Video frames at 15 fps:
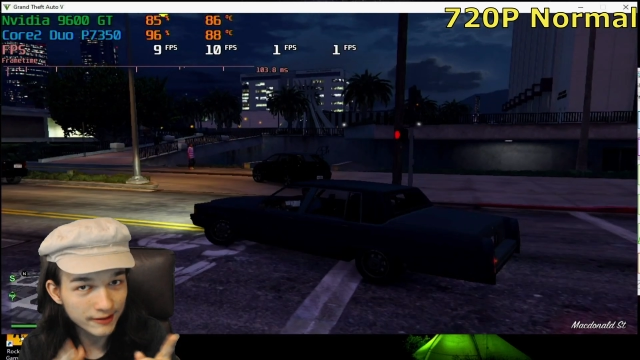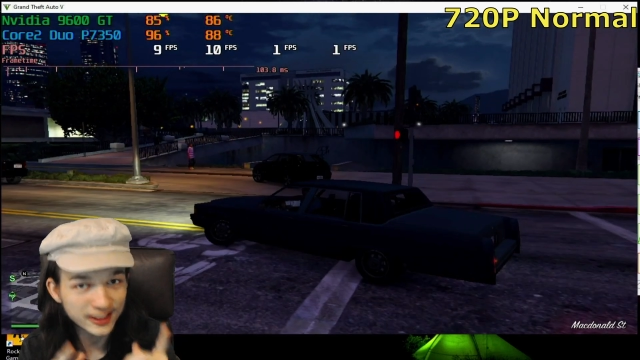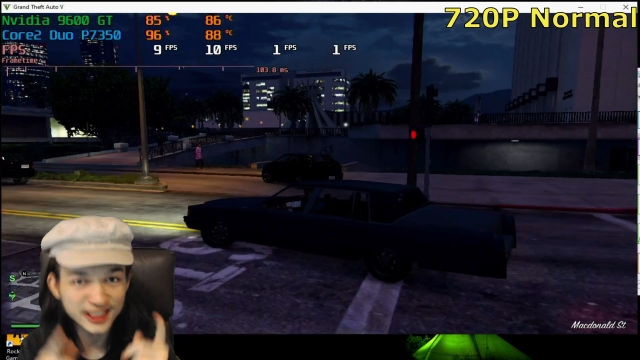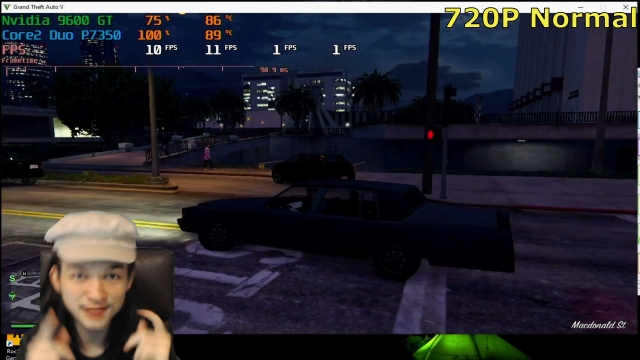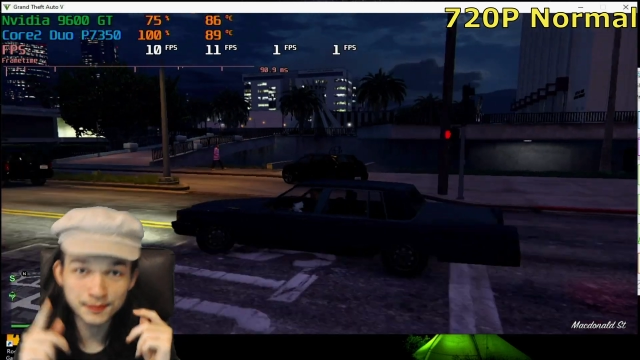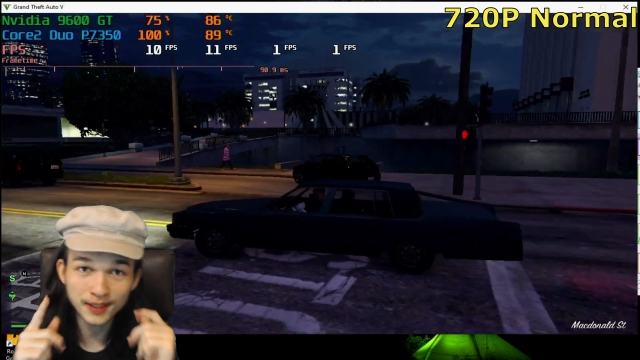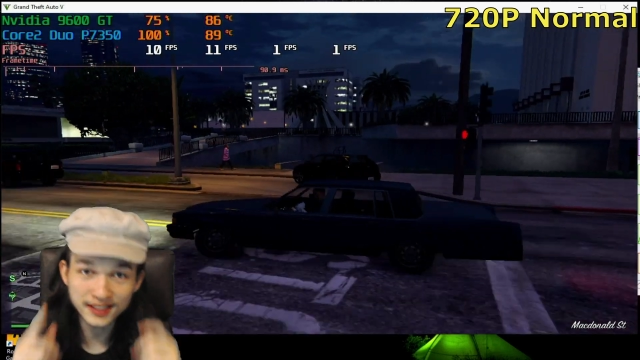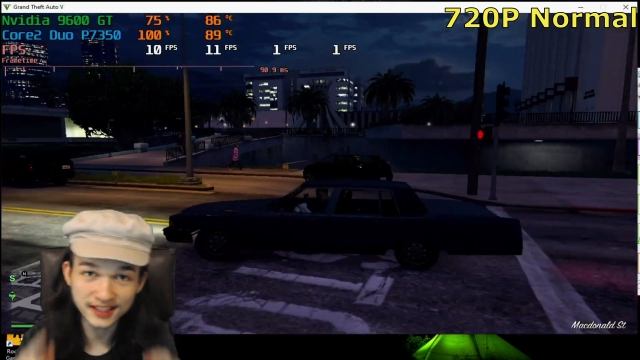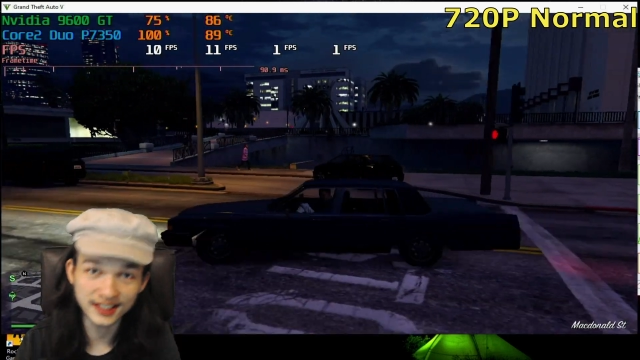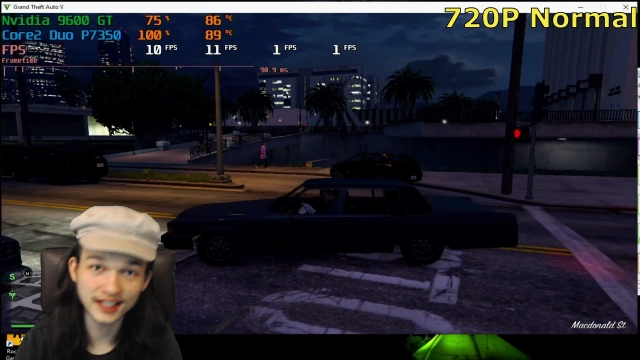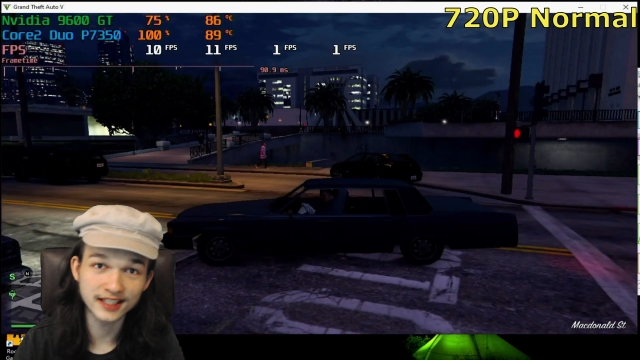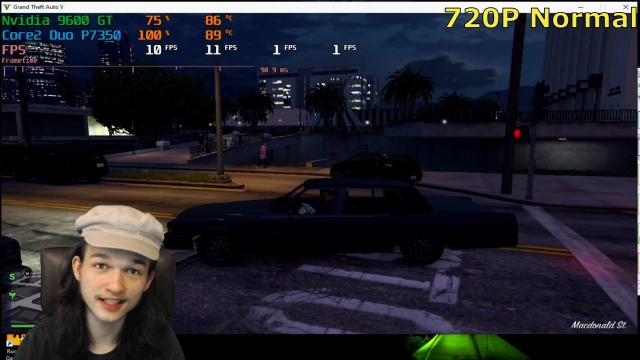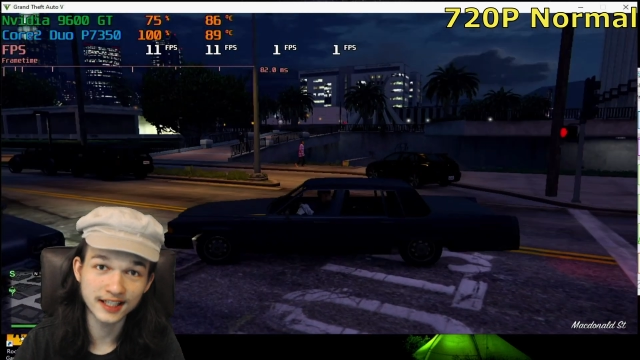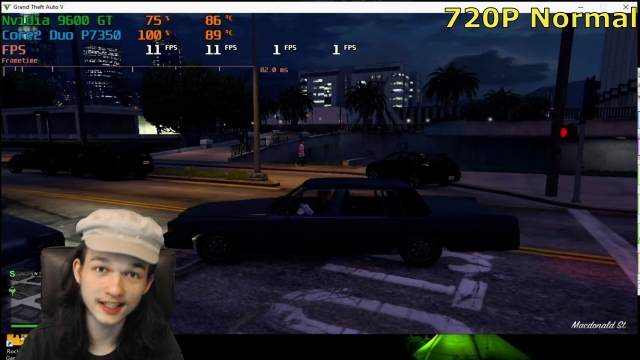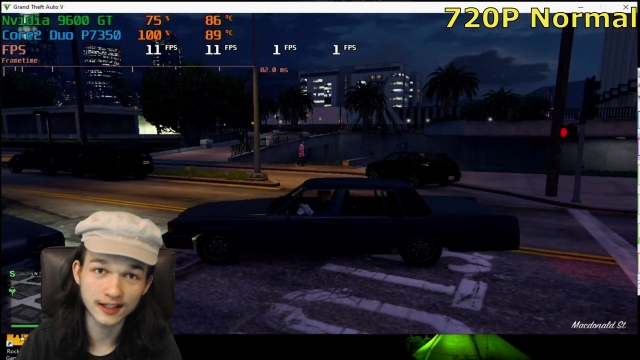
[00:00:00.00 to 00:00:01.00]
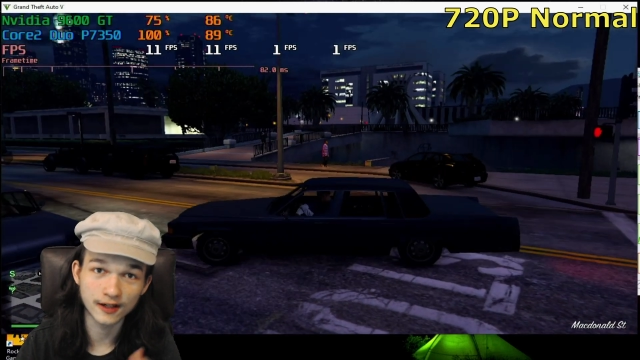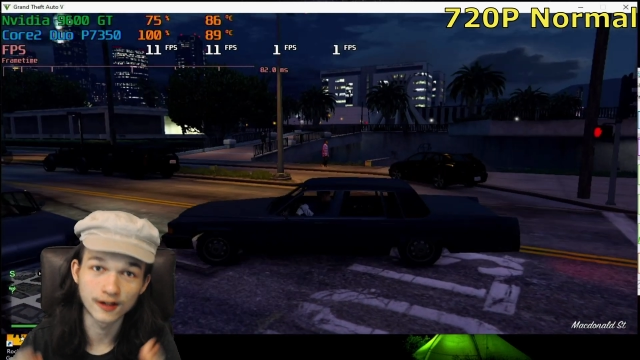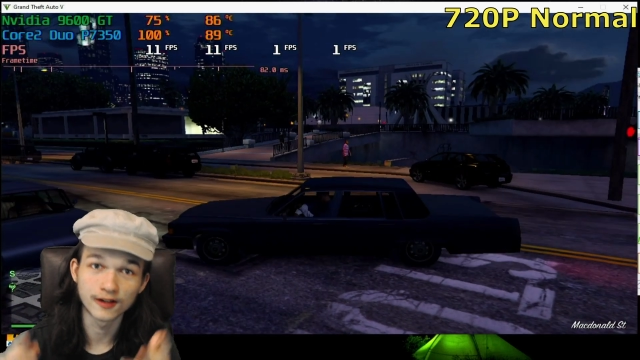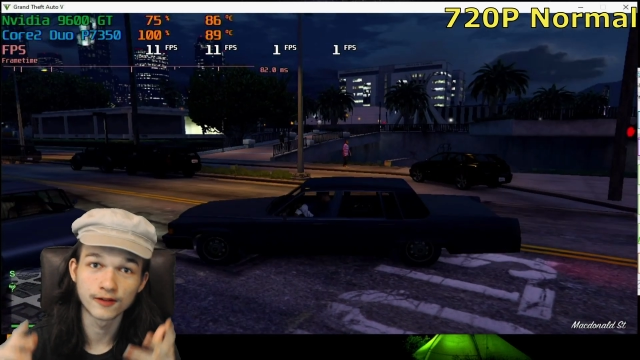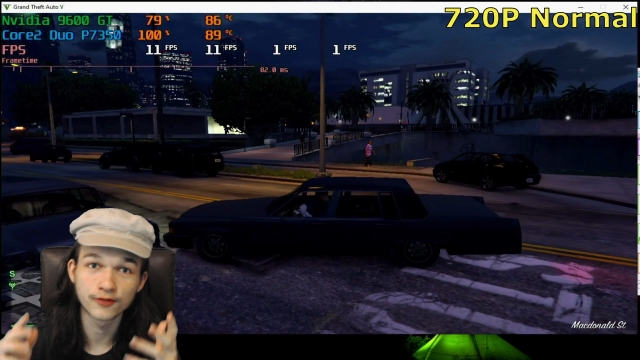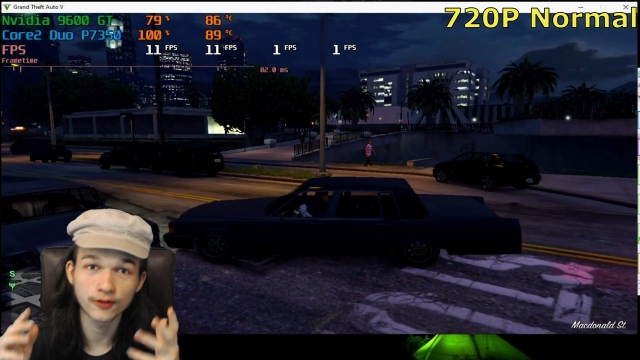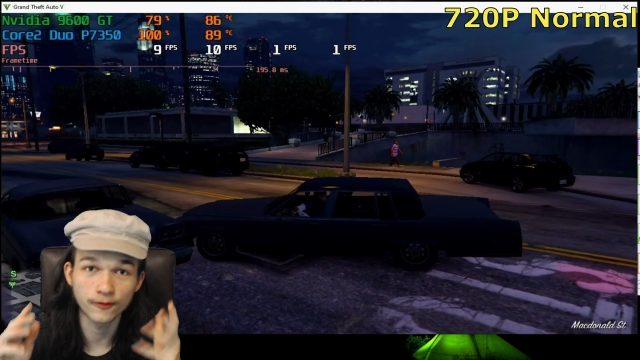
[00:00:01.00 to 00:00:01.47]
expecting it to get
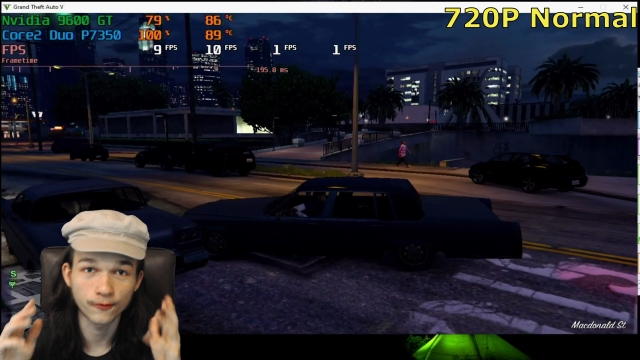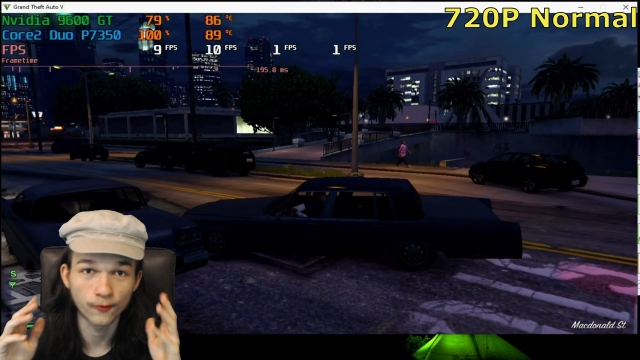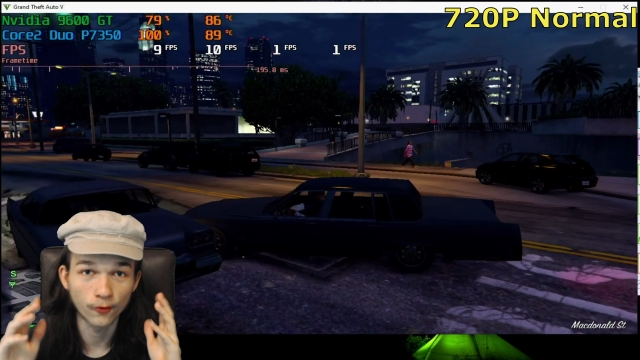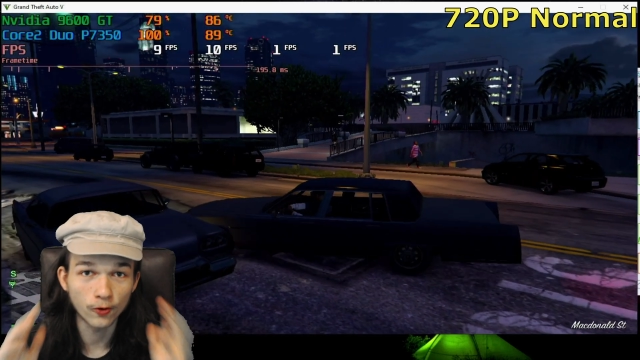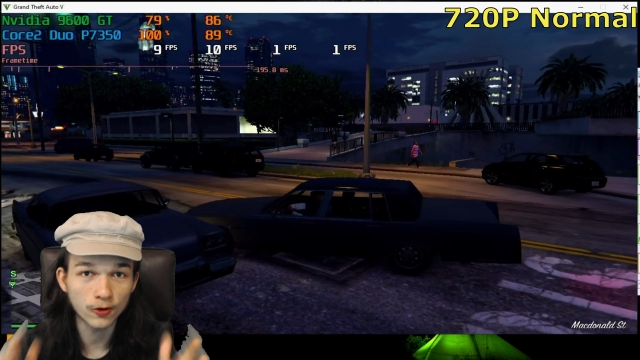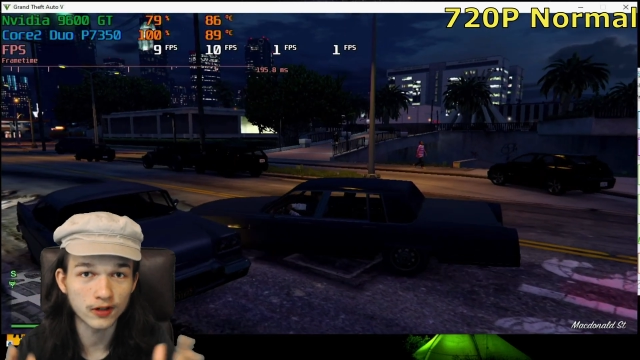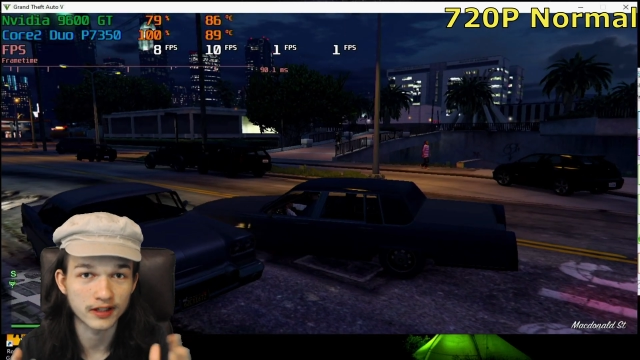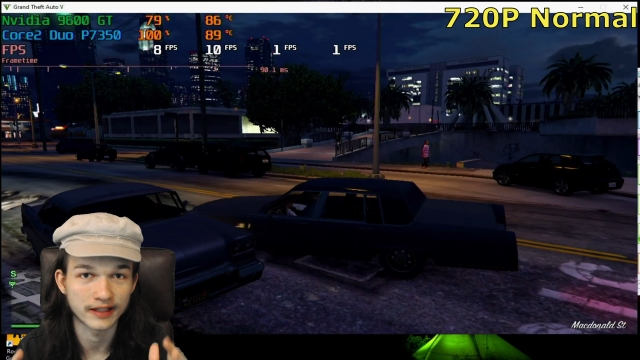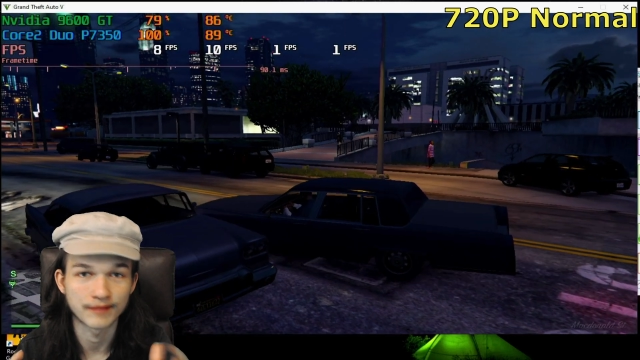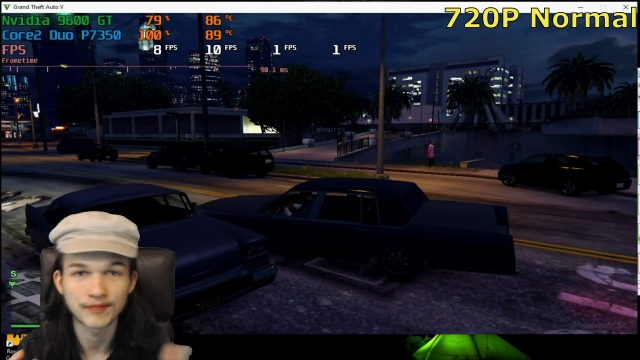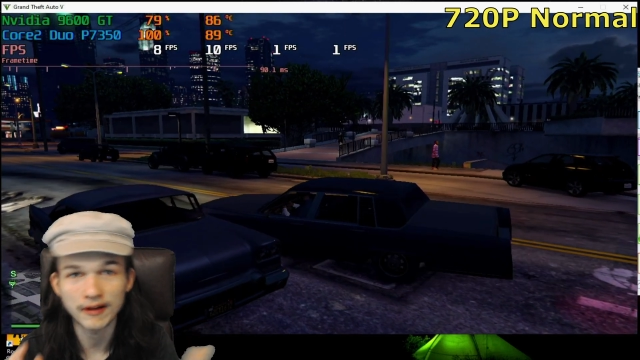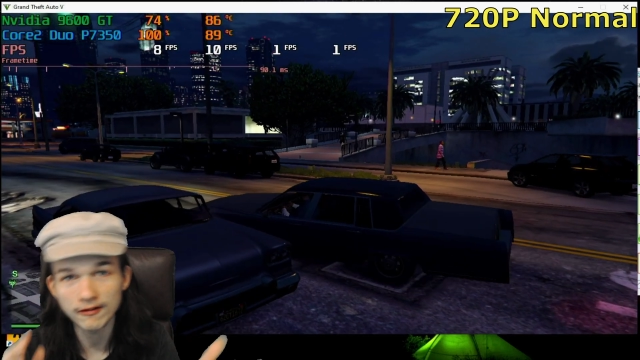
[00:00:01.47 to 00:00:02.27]
over 40.